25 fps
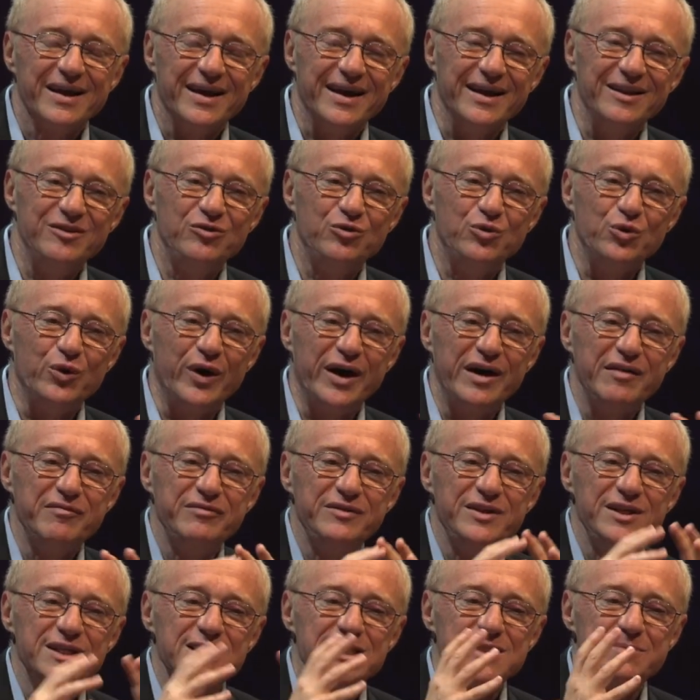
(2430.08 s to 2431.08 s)
And to
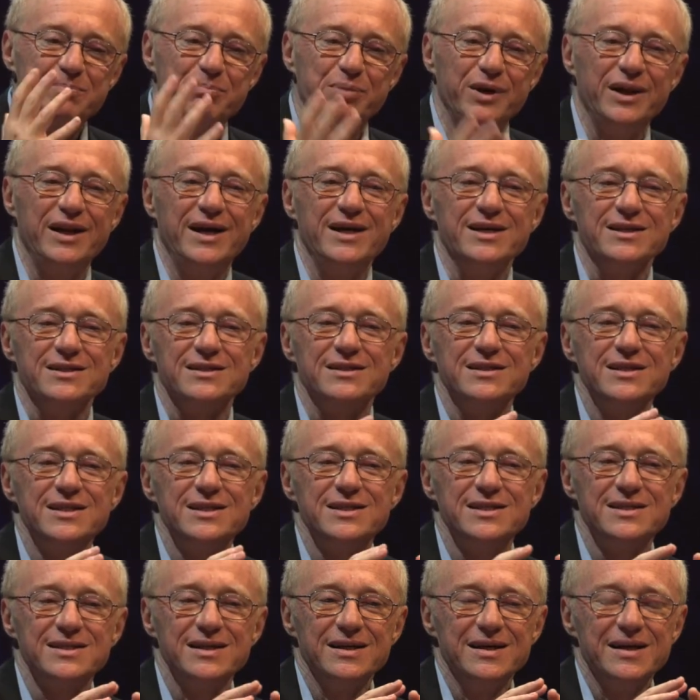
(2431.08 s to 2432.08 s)
have this place,
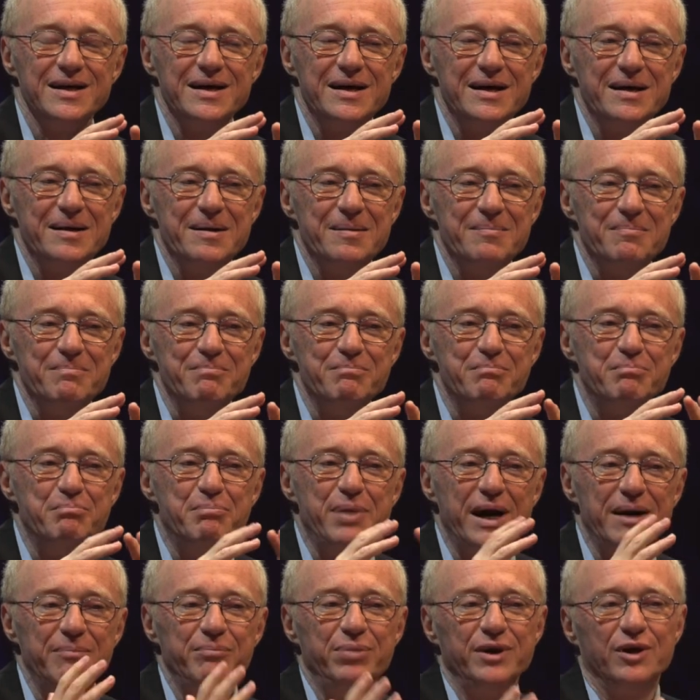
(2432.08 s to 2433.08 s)
this
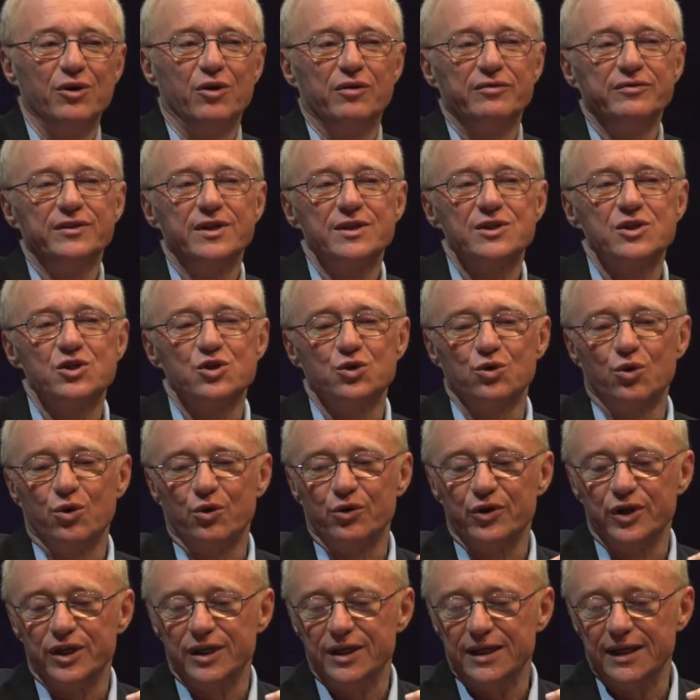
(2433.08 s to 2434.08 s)
bubble of the
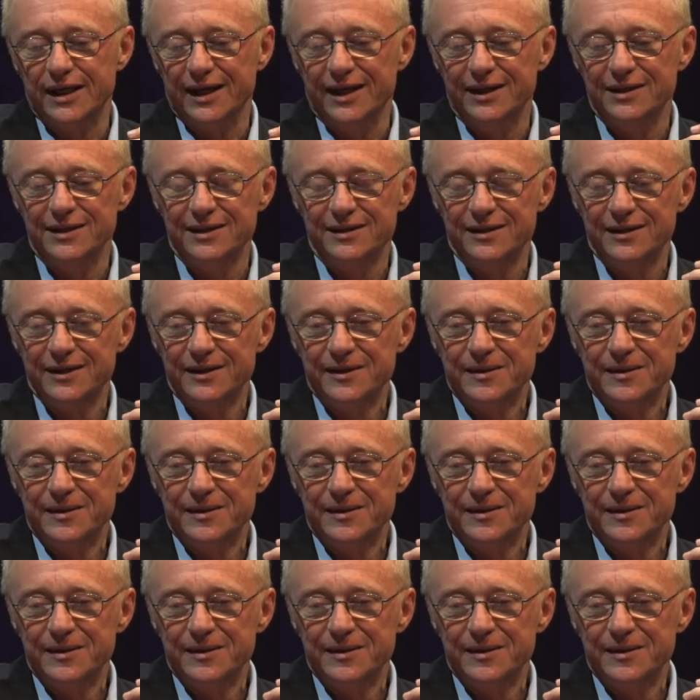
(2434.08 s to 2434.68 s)
story. And